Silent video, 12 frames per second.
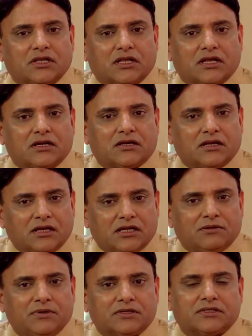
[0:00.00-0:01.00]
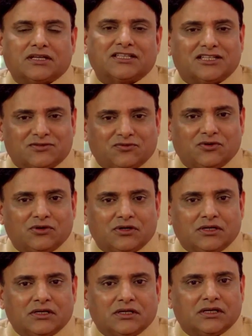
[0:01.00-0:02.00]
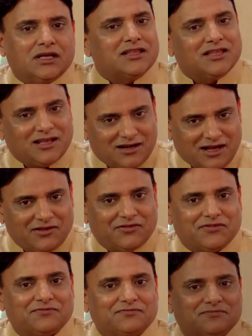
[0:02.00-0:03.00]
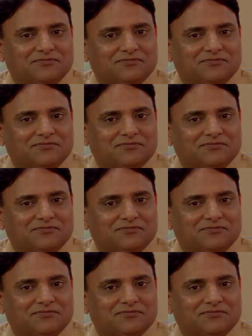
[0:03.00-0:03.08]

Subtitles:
they can really be successful in their life.